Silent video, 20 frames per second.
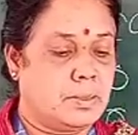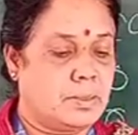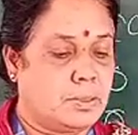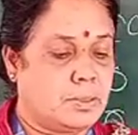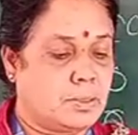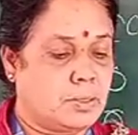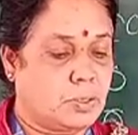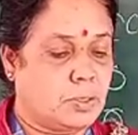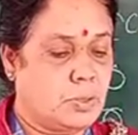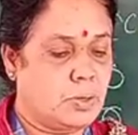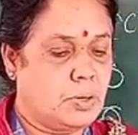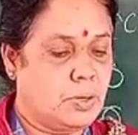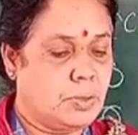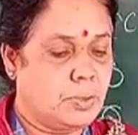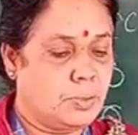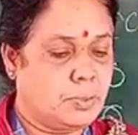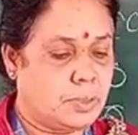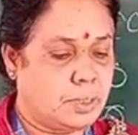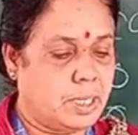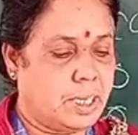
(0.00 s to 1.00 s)

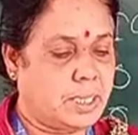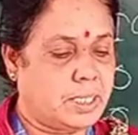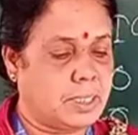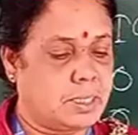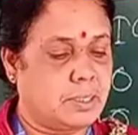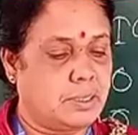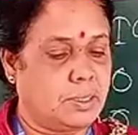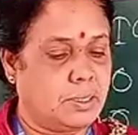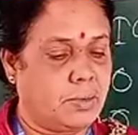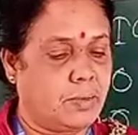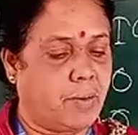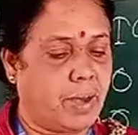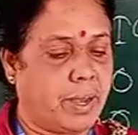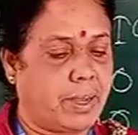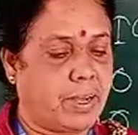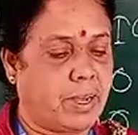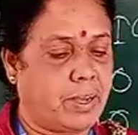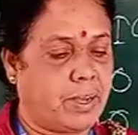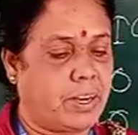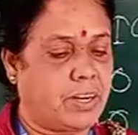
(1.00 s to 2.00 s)
So this
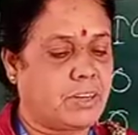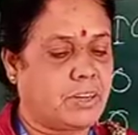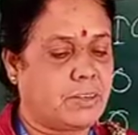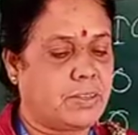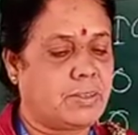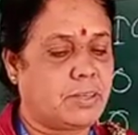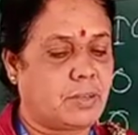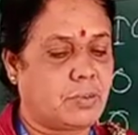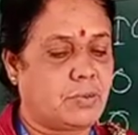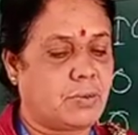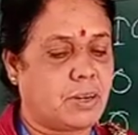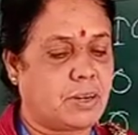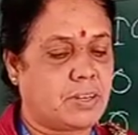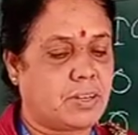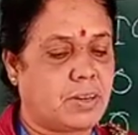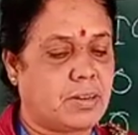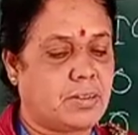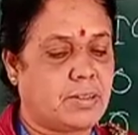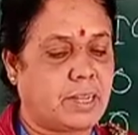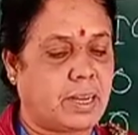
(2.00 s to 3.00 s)
United Nations
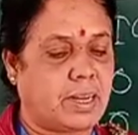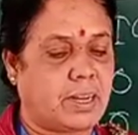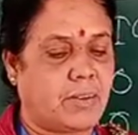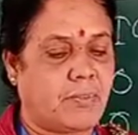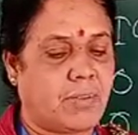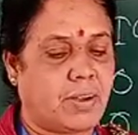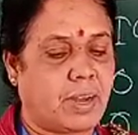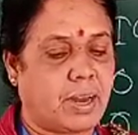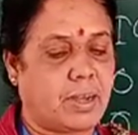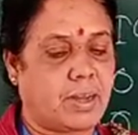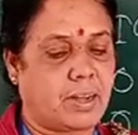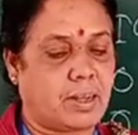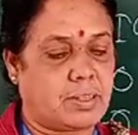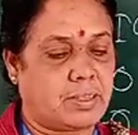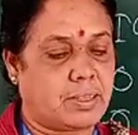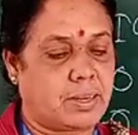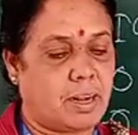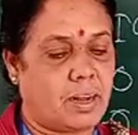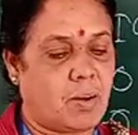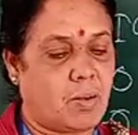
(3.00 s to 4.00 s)
Educational, Scientific and
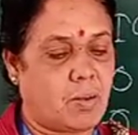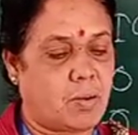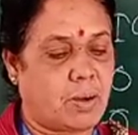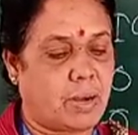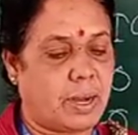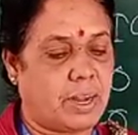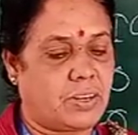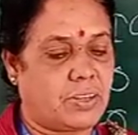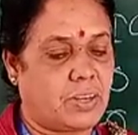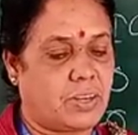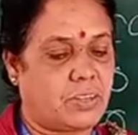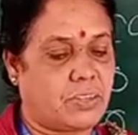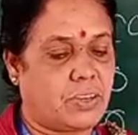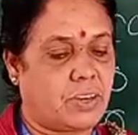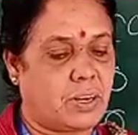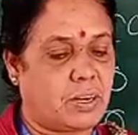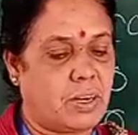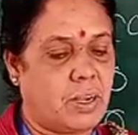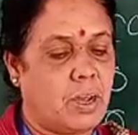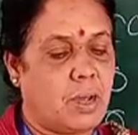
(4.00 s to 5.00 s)
Cultural
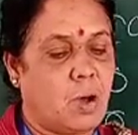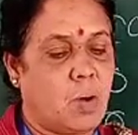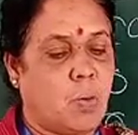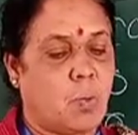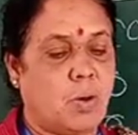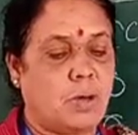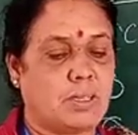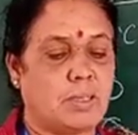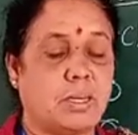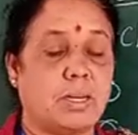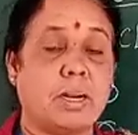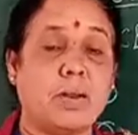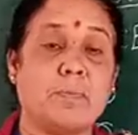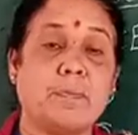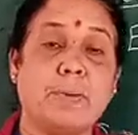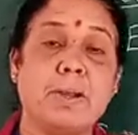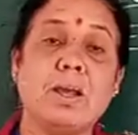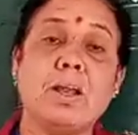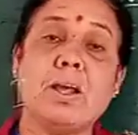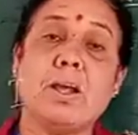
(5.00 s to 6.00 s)
Organization was set up
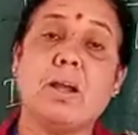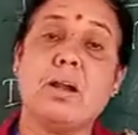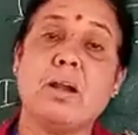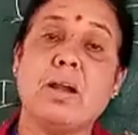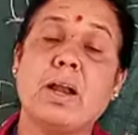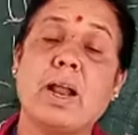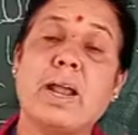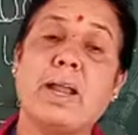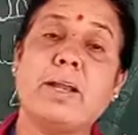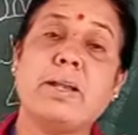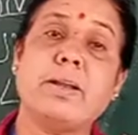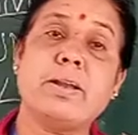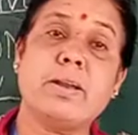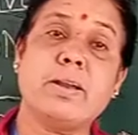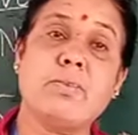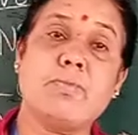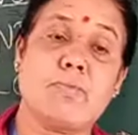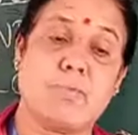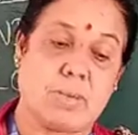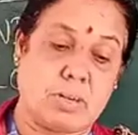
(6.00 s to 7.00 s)
in
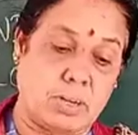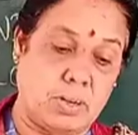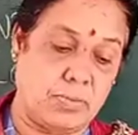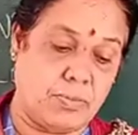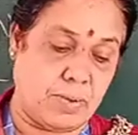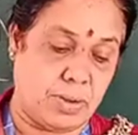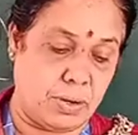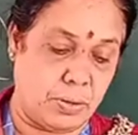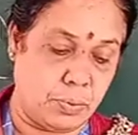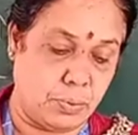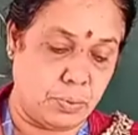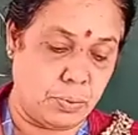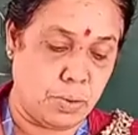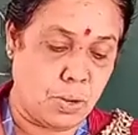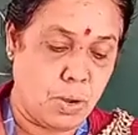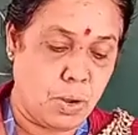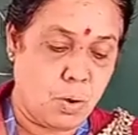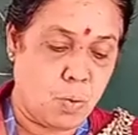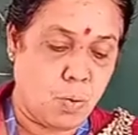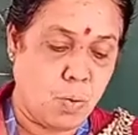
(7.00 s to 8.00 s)
1945.
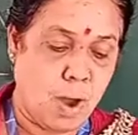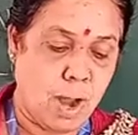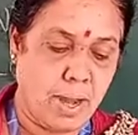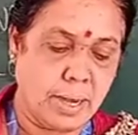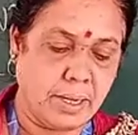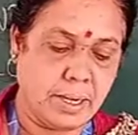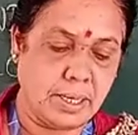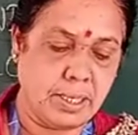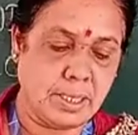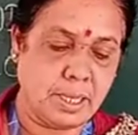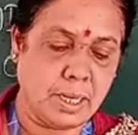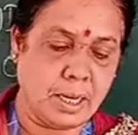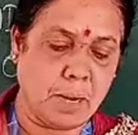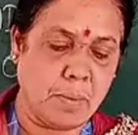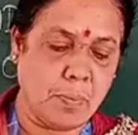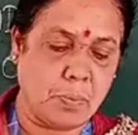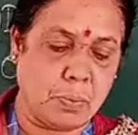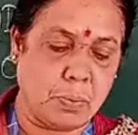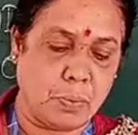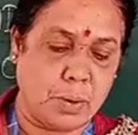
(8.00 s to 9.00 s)
Why it is set
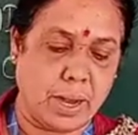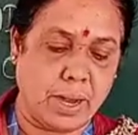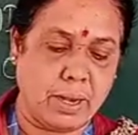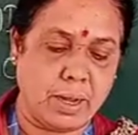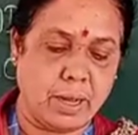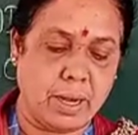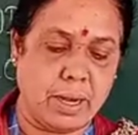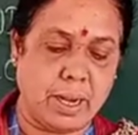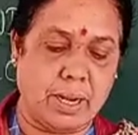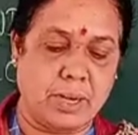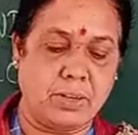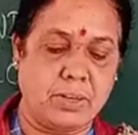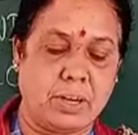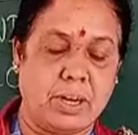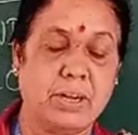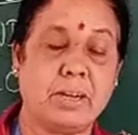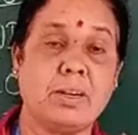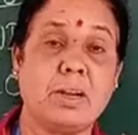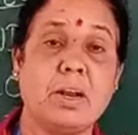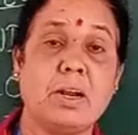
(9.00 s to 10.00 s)
up? To encourage
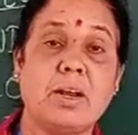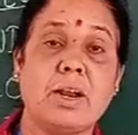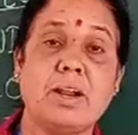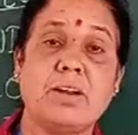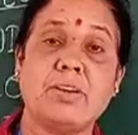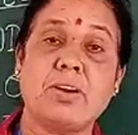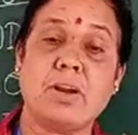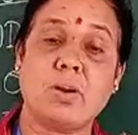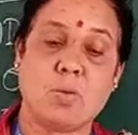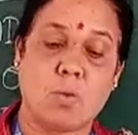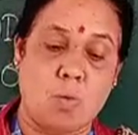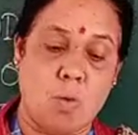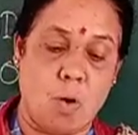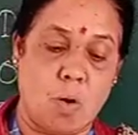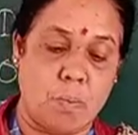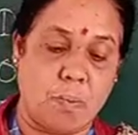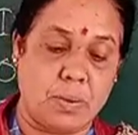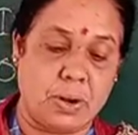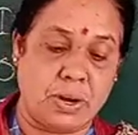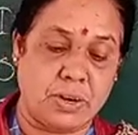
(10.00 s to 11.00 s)
international
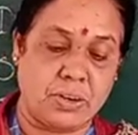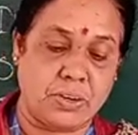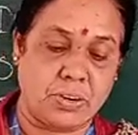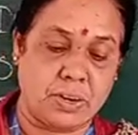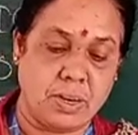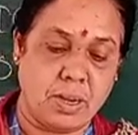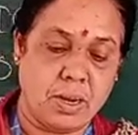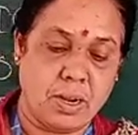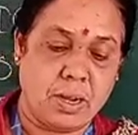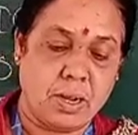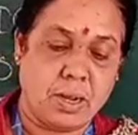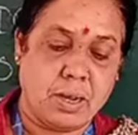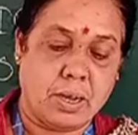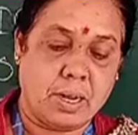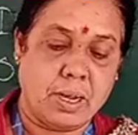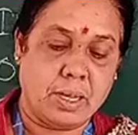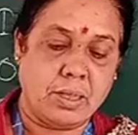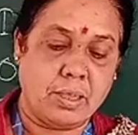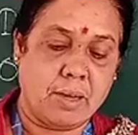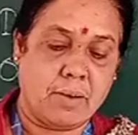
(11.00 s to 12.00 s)
cooperation
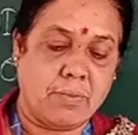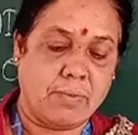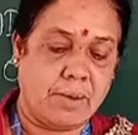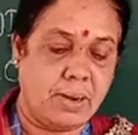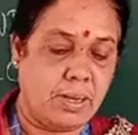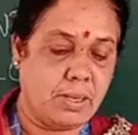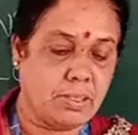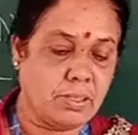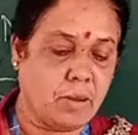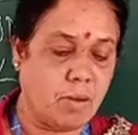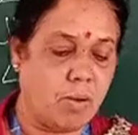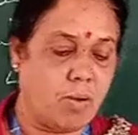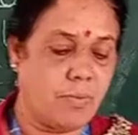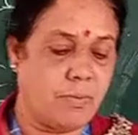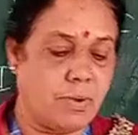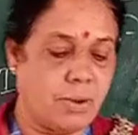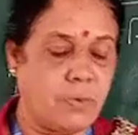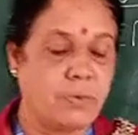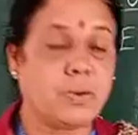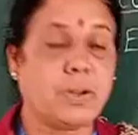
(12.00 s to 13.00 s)
in the fields
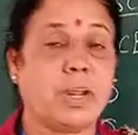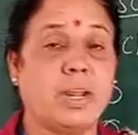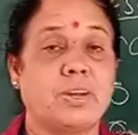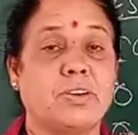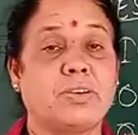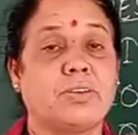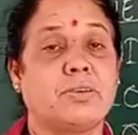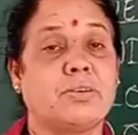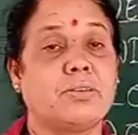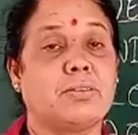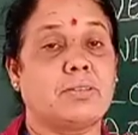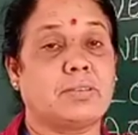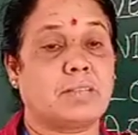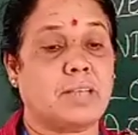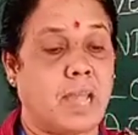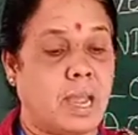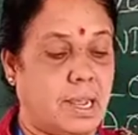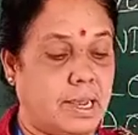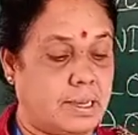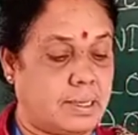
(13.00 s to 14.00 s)
of education,
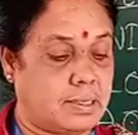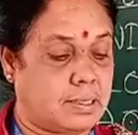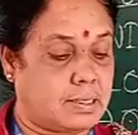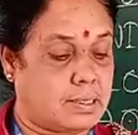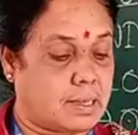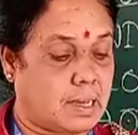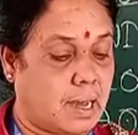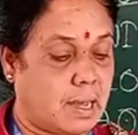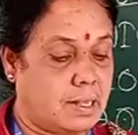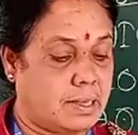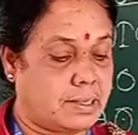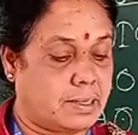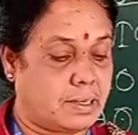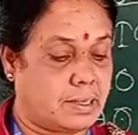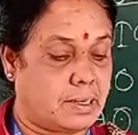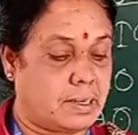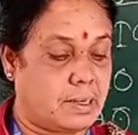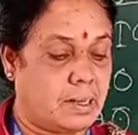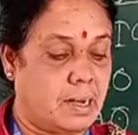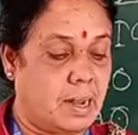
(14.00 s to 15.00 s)
science,
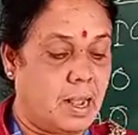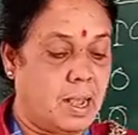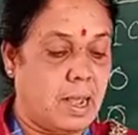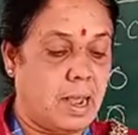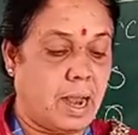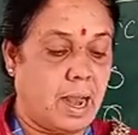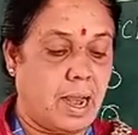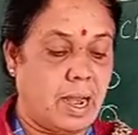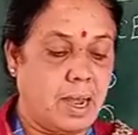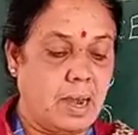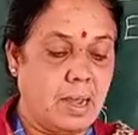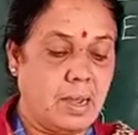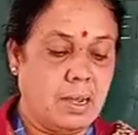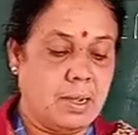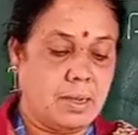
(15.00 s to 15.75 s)
cultural and